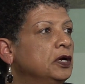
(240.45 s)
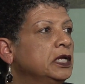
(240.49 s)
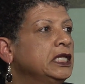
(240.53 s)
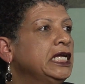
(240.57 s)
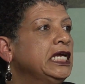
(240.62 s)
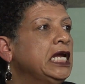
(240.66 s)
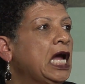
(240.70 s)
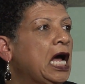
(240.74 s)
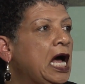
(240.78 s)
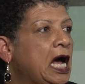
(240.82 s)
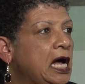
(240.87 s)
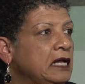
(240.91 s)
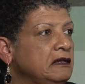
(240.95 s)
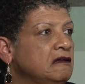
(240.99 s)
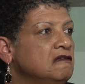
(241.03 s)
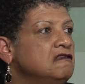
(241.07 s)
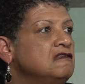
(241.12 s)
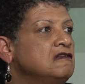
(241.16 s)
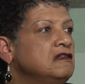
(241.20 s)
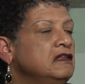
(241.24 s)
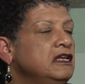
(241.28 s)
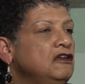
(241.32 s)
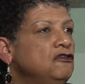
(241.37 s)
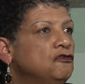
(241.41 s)
really
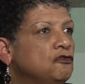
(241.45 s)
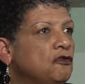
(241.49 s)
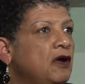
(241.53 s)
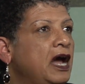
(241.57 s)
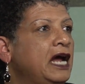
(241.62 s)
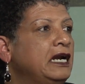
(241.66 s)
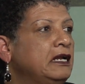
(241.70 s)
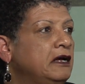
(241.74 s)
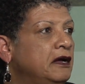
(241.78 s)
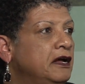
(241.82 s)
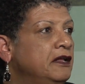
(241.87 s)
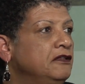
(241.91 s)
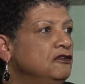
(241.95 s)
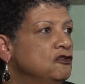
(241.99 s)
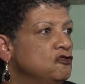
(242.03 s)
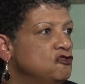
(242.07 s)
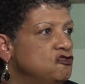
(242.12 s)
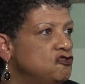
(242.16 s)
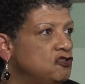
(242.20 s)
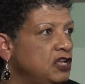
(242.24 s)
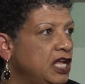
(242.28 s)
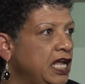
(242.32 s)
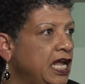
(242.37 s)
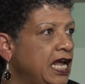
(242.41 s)
honestly try to
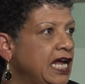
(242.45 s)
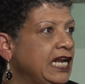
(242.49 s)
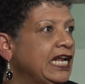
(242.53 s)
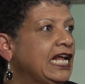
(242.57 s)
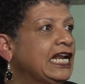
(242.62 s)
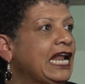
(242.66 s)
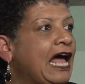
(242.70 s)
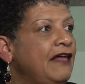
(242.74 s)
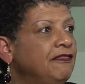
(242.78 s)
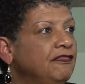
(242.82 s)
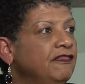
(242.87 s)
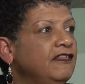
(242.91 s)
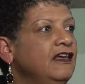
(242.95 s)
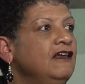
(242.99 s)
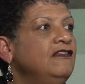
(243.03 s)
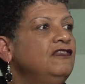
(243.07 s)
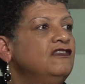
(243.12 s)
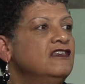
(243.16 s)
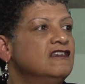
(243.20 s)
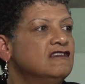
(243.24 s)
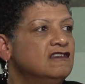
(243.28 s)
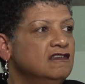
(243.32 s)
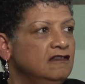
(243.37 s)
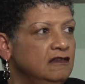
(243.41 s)
understand, and I
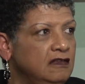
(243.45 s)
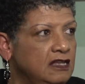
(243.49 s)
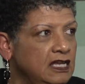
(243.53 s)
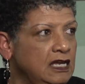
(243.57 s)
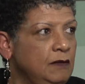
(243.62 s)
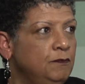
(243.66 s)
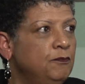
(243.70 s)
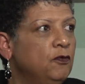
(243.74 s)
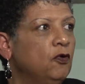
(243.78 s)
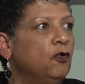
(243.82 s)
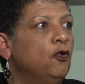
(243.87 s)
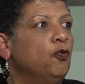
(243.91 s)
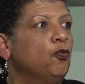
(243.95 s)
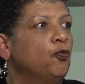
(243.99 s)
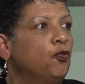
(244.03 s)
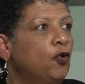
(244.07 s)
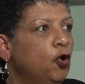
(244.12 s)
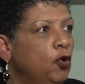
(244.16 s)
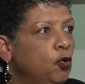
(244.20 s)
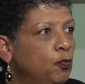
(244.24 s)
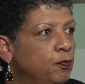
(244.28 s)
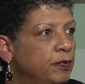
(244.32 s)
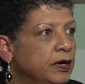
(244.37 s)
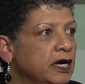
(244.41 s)
think this deeper,
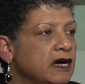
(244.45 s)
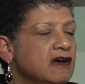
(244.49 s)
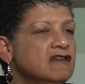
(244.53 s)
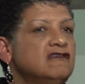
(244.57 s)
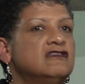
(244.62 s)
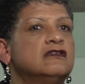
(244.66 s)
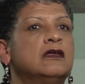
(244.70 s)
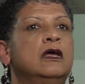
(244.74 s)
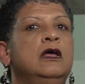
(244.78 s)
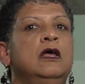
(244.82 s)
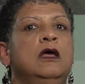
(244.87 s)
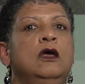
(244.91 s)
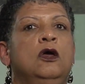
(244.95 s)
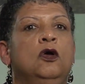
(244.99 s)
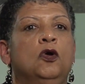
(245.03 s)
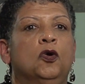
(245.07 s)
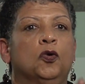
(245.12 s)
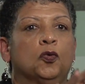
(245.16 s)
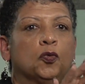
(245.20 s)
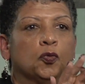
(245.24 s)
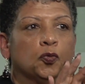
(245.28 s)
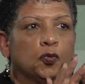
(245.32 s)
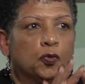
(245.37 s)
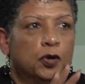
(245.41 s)
robust,
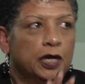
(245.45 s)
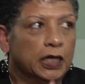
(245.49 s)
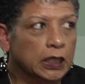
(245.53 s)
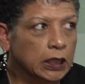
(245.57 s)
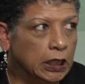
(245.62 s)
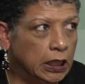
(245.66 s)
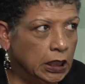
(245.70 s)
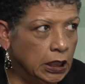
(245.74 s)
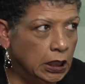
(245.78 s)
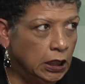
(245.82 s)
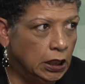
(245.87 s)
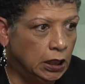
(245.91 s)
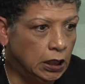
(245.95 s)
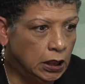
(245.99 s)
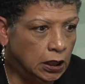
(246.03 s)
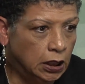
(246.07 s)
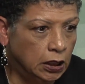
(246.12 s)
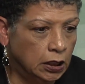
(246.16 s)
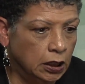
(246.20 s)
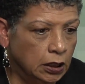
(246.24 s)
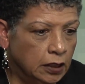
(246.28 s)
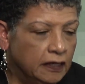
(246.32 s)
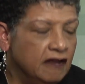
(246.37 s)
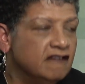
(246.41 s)
really
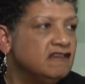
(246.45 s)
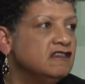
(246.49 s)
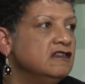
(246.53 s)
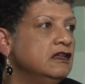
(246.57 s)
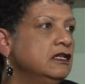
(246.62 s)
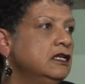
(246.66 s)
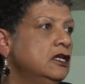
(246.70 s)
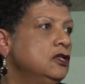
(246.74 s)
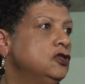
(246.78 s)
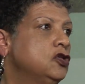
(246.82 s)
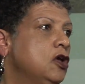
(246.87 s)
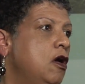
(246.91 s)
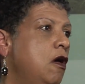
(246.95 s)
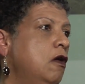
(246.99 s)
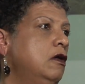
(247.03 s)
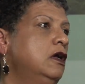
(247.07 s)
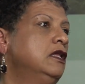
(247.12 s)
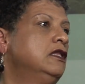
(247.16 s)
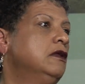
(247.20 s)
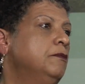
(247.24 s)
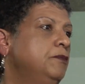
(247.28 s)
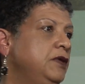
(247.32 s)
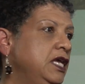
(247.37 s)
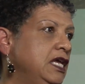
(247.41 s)
listening and
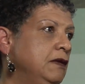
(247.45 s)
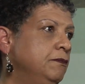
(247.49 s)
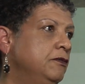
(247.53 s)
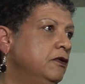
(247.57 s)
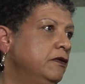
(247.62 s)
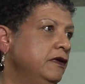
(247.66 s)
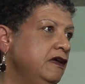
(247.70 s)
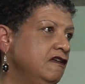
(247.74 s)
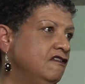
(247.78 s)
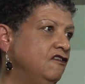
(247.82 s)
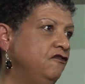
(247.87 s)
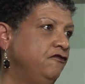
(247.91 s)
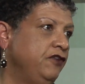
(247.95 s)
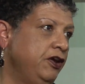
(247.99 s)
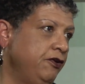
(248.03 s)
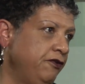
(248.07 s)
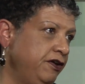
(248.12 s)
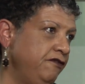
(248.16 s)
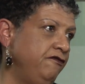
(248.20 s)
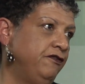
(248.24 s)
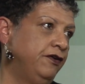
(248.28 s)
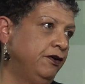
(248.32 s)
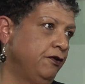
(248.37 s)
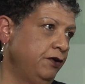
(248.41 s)
talking to people is
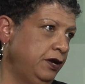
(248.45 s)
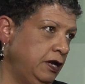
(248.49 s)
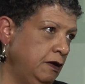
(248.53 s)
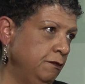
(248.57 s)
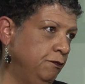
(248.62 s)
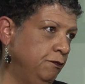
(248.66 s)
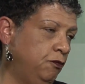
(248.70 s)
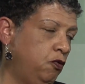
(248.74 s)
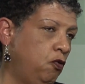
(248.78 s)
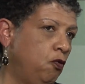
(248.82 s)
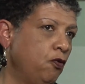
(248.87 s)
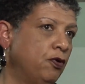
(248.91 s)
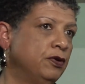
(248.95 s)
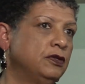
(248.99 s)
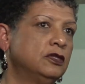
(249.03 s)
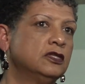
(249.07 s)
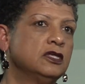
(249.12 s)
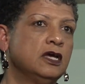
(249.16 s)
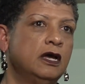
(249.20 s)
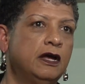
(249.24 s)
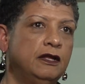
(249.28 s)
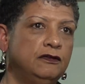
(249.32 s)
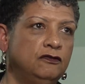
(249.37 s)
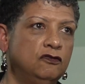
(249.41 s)
very, very important
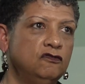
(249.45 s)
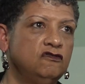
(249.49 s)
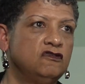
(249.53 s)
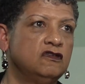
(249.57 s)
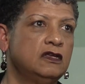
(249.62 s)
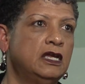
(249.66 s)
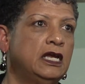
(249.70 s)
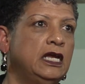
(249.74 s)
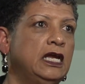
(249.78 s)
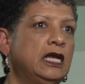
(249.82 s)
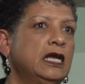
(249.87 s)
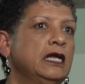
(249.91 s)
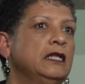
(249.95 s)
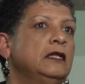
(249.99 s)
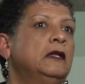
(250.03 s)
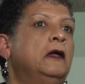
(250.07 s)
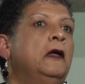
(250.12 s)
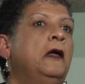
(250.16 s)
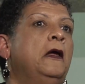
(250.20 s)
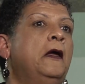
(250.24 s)
to understand